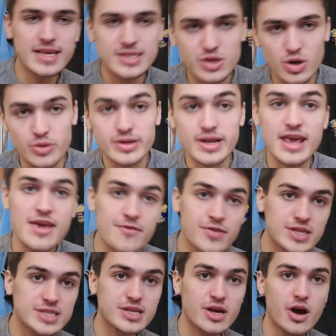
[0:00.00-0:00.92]
is on
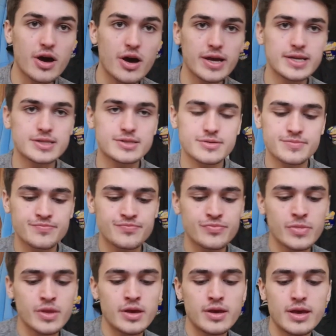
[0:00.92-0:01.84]
either side,
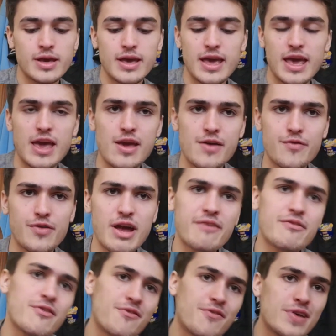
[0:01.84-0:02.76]
if
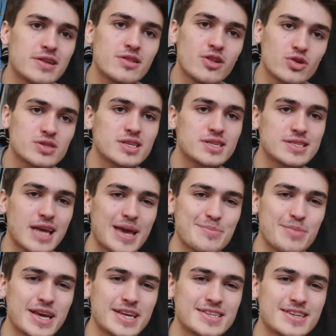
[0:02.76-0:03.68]
everything looks the
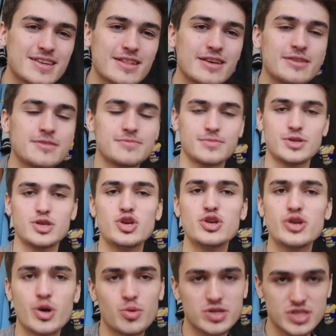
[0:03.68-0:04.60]
same basically.
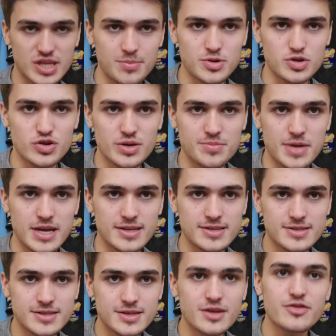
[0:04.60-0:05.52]
You know what symmetry
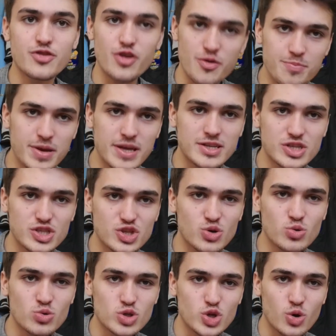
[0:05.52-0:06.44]
means. You've been to
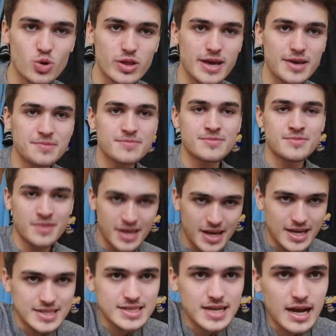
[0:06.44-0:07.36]
school surely.
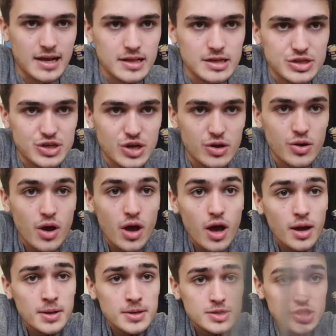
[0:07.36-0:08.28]
Exactly, so I'm
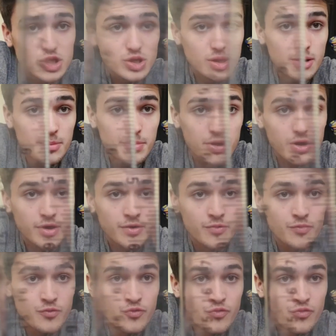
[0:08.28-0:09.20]
just going to put
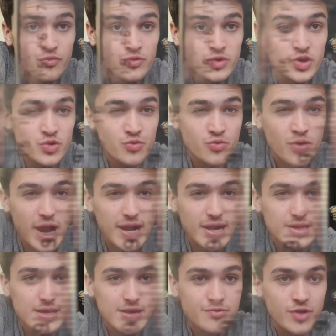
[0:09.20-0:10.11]
it
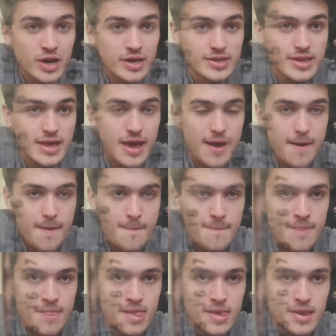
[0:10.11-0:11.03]
directly right there.
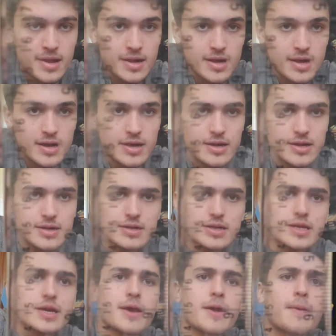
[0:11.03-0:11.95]

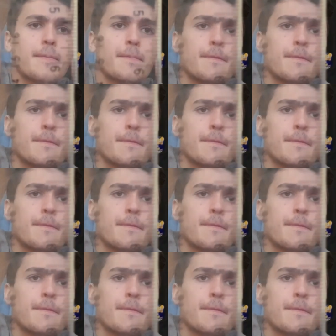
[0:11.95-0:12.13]
Okay.